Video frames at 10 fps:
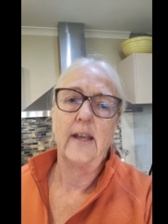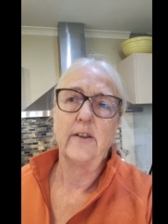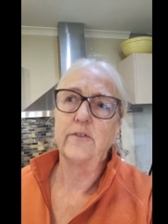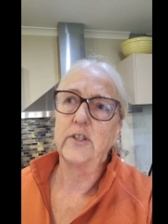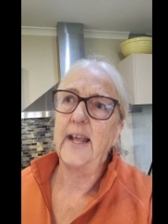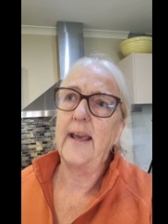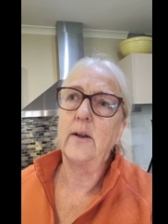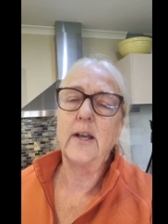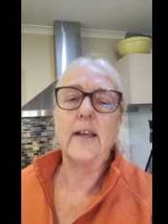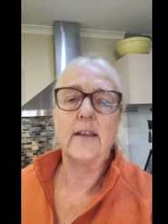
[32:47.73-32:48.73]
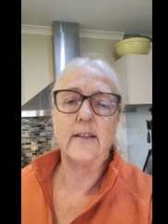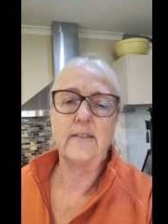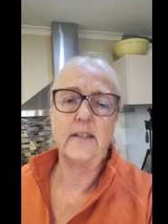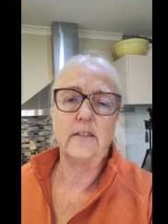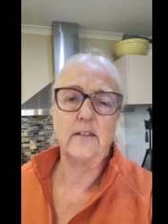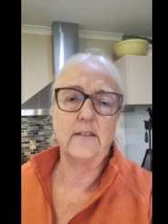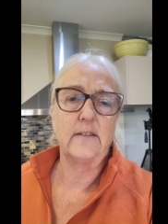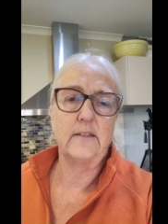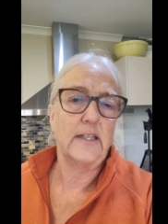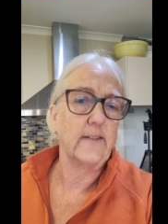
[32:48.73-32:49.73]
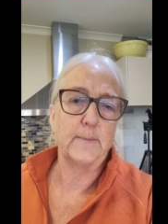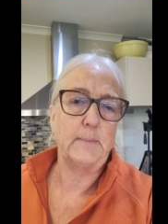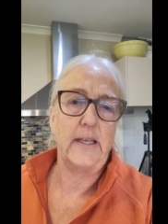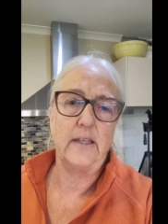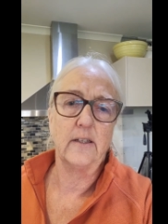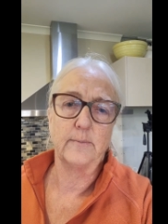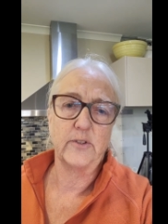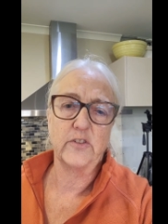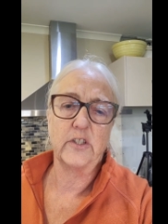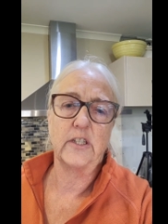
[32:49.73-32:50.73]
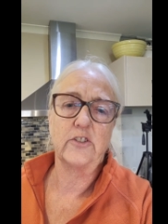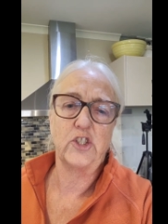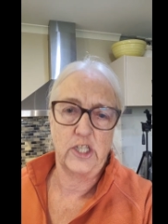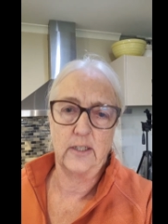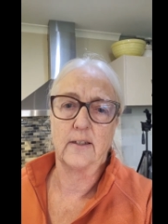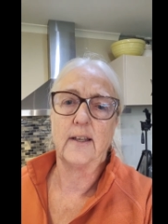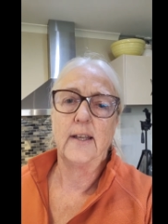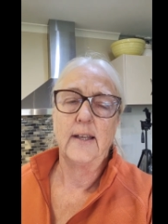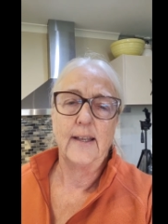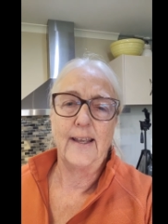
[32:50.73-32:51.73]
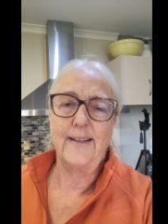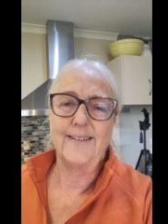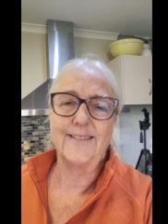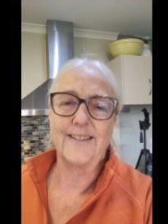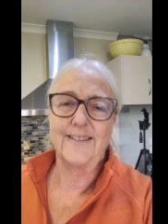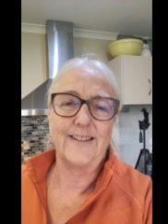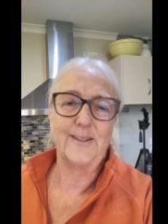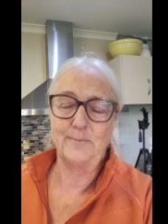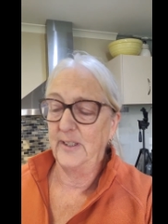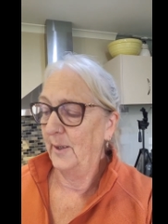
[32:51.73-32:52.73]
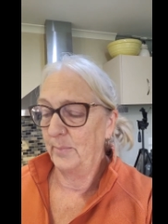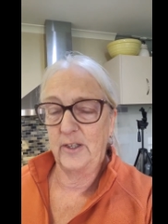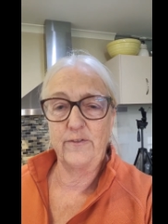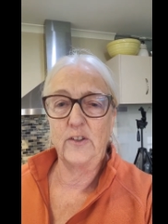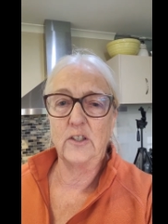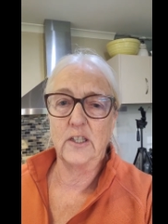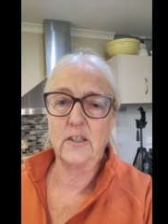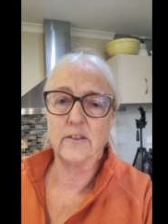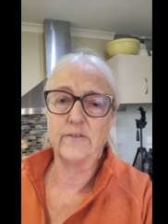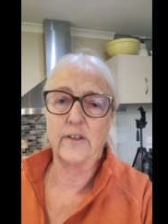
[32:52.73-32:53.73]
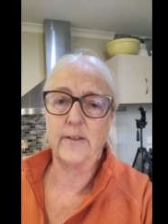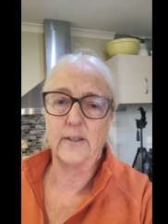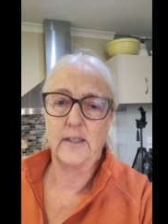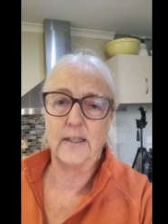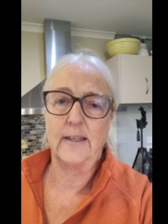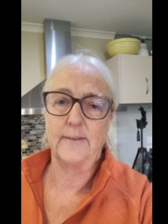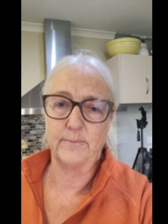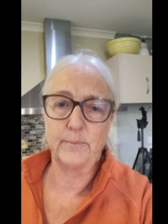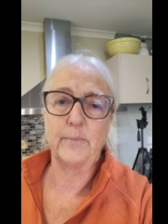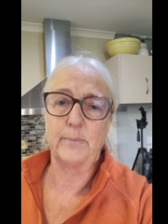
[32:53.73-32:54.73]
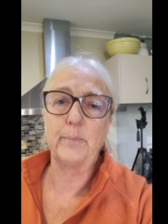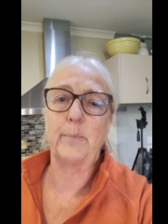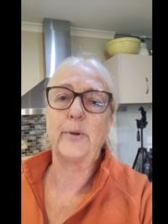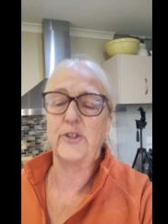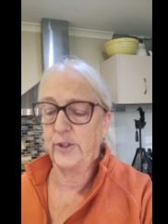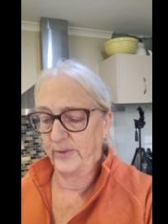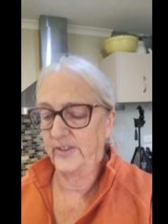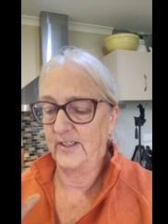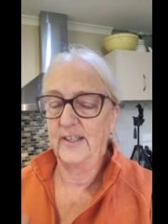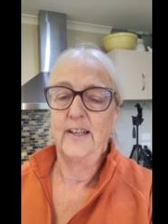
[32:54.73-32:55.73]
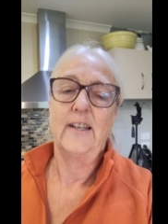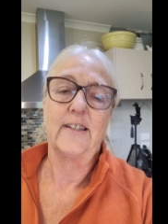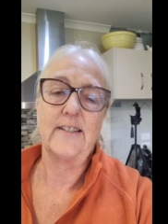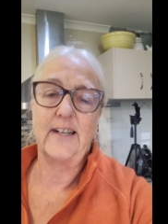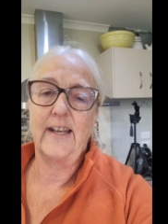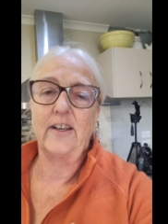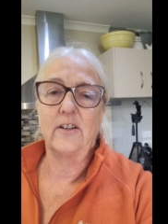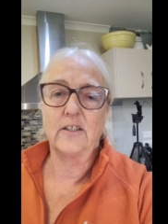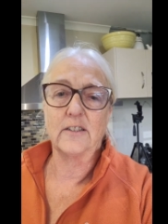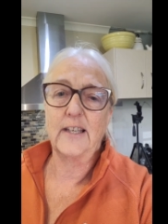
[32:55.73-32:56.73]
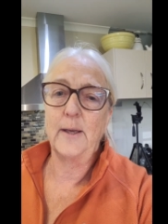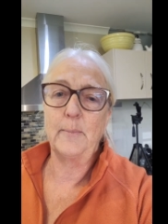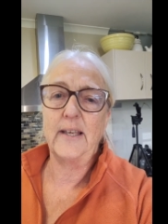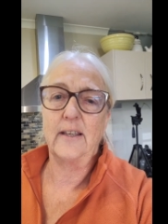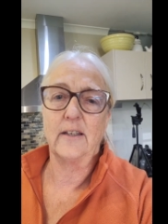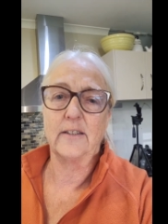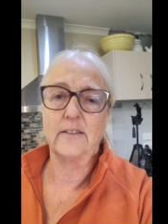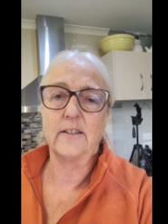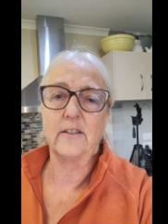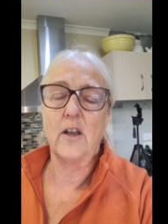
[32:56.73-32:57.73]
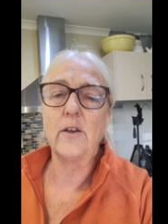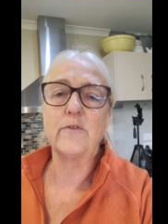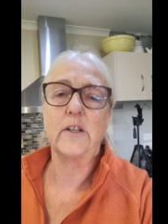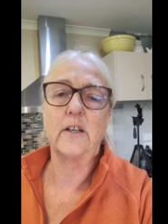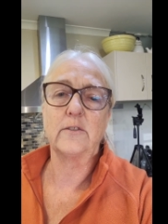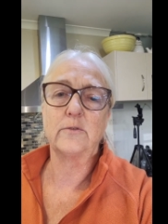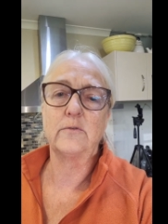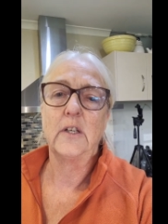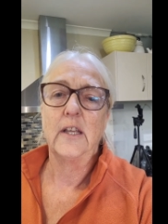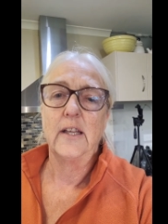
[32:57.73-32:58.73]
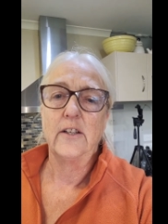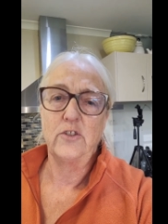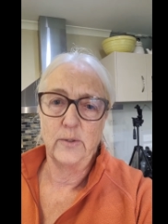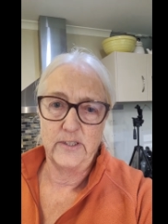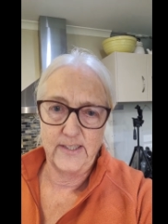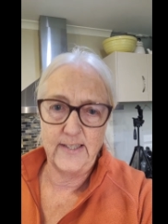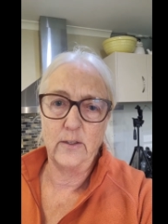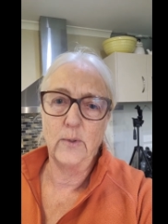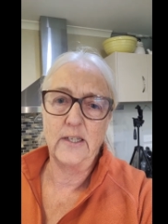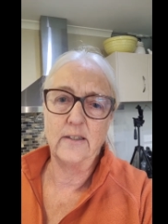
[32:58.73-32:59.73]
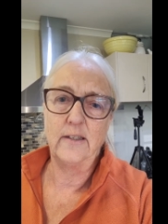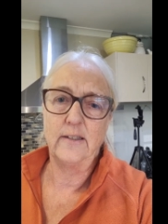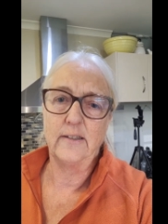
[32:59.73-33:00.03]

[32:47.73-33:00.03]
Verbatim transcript: for an hour, and then that is me. I'm just going to chill. And um, yeah, but I feel like I've uh, produced today. I'll come back and hopefully I'll do a knitting one